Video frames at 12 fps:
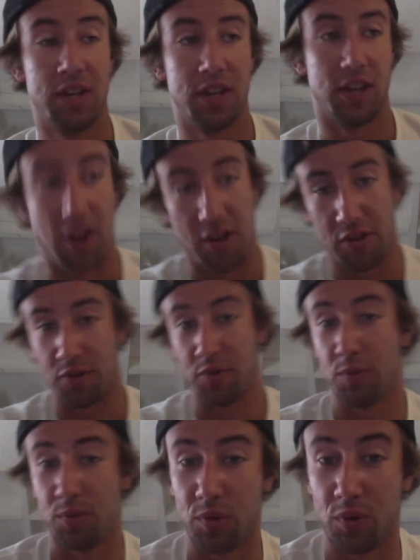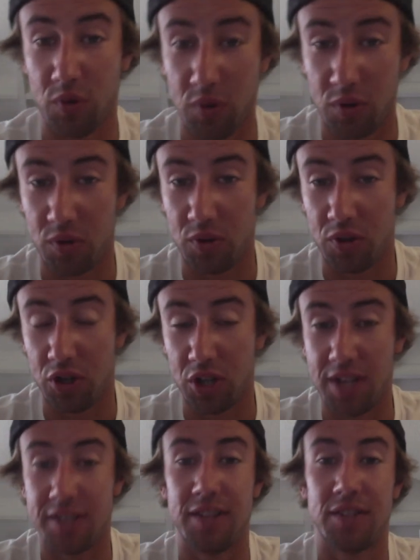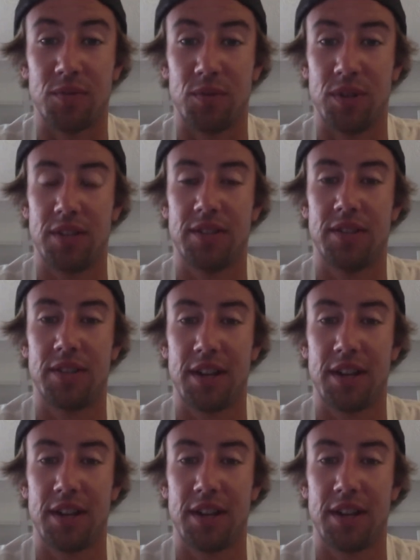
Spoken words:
another good instance when this